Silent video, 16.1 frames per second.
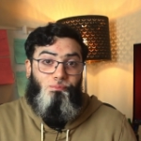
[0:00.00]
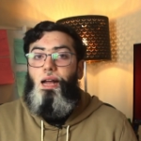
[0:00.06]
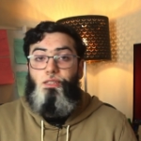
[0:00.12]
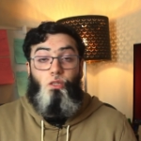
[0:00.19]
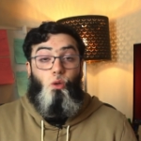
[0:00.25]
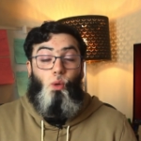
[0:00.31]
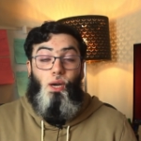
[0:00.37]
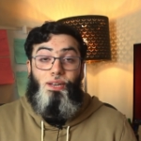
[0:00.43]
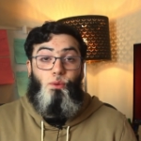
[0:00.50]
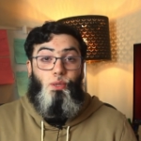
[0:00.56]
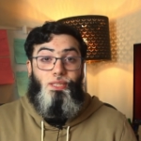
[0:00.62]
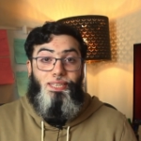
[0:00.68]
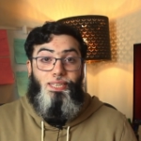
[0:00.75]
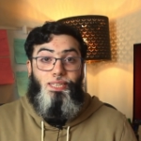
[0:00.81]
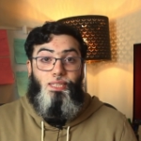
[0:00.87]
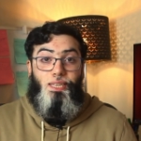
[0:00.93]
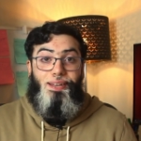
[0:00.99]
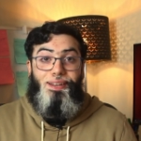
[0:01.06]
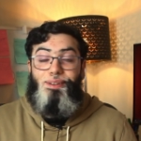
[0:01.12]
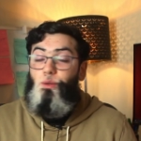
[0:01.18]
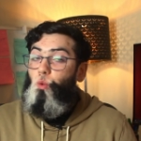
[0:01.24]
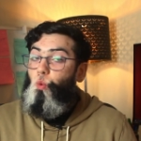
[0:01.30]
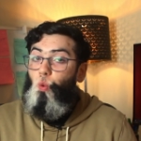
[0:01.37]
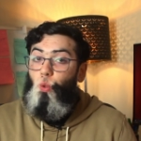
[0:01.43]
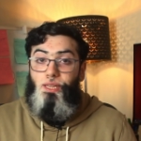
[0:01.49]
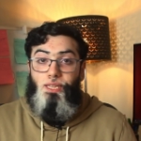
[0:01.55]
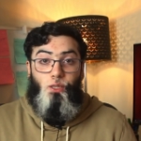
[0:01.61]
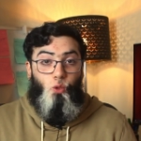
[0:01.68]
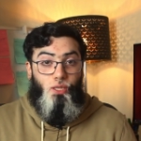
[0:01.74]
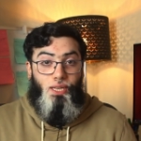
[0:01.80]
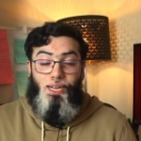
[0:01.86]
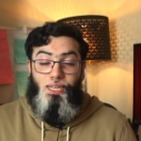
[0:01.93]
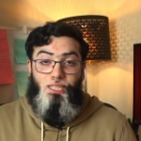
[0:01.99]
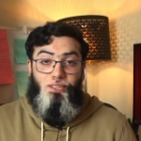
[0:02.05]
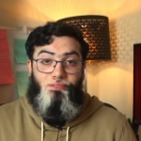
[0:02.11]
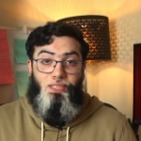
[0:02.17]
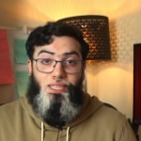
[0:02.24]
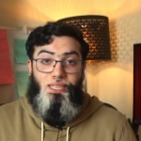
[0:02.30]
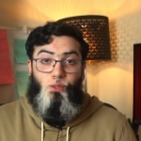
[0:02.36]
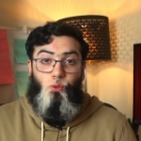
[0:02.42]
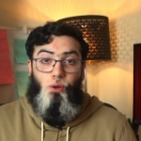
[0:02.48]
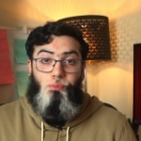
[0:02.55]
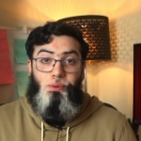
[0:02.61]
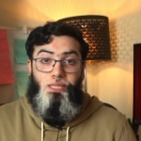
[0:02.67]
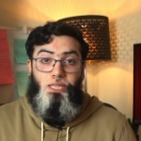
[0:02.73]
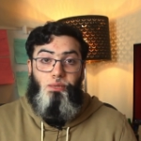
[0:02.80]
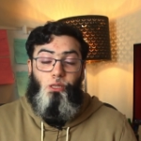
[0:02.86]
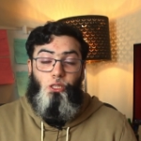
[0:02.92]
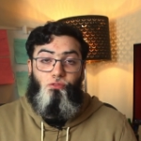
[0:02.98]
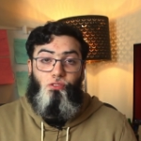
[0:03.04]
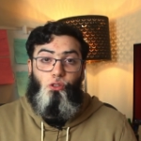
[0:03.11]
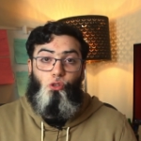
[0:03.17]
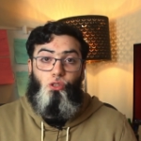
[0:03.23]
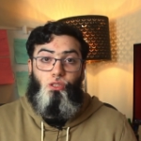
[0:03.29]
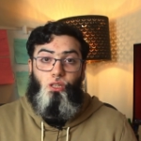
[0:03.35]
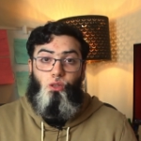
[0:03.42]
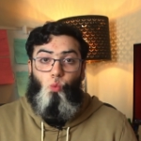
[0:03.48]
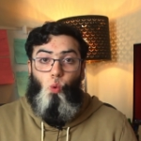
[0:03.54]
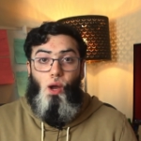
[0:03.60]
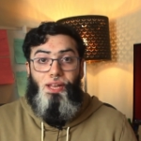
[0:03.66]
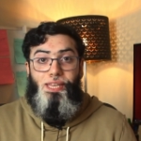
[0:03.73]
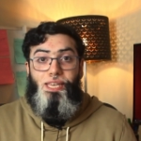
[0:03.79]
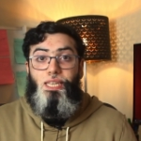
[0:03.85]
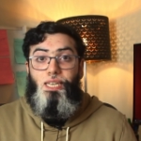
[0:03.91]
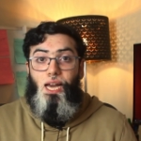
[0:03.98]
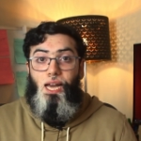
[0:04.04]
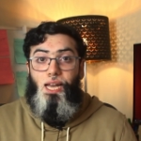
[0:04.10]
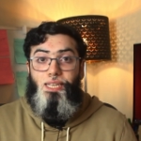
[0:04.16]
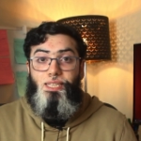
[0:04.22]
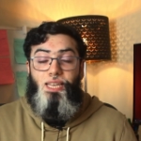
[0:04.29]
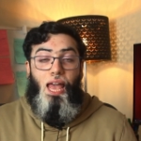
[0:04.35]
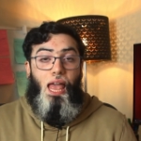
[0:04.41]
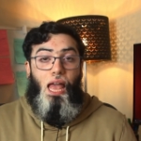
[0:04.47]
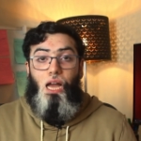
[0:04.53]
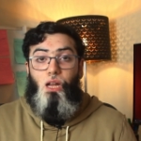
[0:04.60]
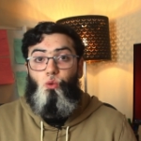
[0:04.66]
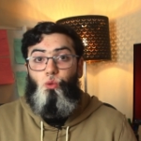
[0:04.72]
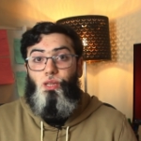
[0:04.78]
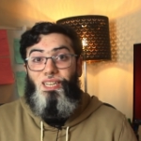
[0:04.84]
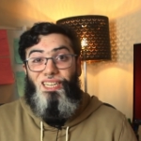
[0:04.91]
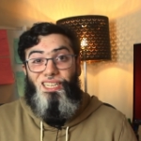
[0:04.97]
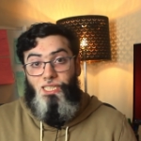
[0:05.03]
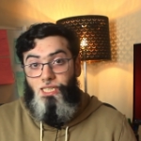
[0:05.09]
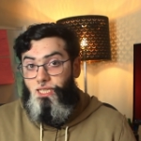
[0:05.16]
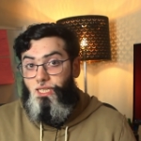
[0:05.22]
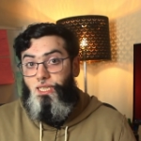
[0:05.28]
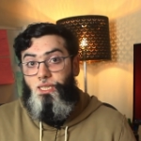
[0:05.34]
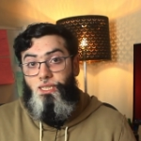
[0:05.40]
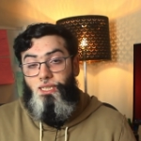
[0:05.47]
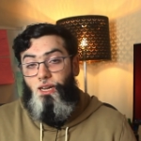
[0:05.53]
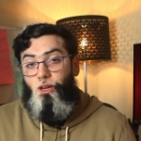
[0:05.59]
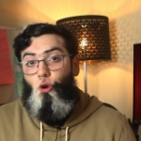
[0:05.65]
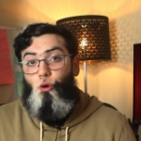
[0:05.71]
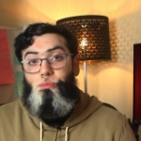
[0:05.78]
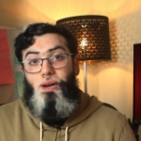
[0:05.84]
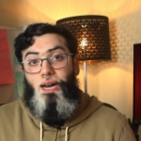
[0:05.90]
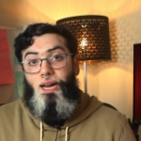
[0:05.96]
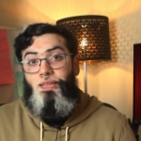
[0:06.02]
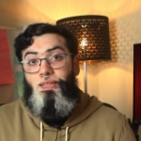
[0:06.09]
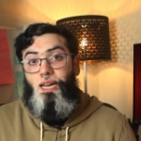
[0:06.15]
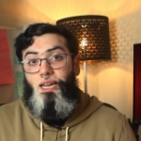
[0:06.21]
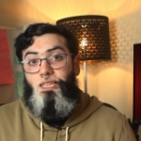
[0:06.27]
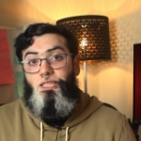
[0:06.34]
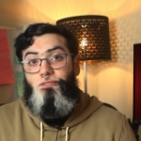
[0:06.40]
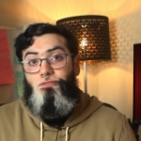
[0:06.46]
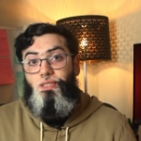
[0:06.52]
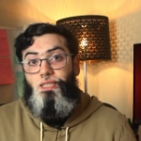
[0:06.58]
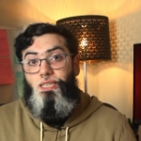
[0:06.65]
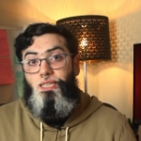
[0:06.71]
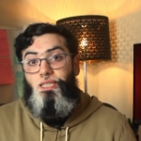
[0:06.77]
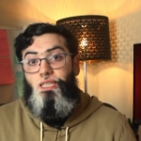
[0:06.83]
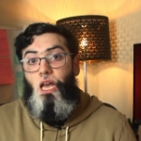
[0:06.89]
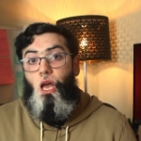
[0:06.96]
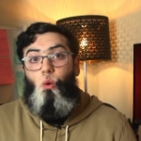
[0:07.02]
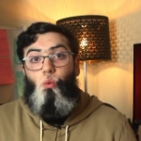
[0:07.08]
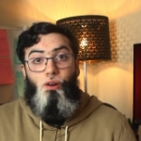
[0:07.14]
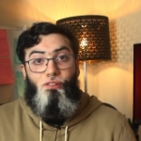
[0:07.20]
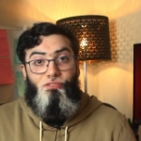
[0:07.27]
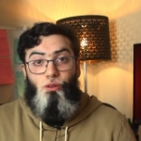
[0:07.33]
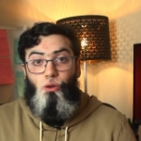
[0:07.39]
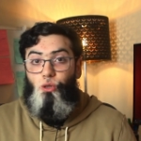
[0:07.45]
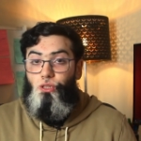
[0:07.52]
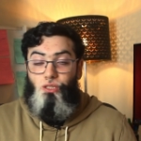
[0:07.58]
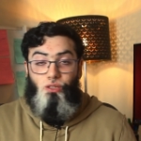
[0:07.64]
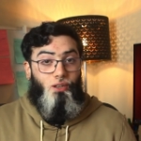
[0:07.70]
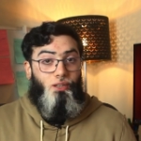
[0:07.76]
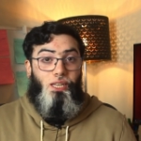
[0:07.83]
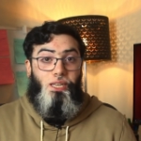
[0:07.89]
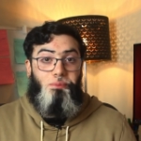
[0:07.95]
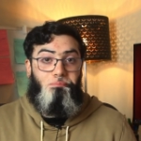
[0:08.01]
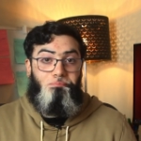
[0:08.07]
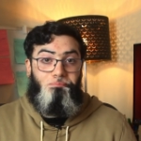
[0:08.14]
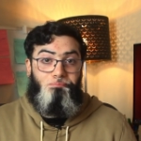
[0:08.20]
And so while it was Isa, all those activities were pretty much focused on what he likes, and all the logistics that go behind the activities were focused around him.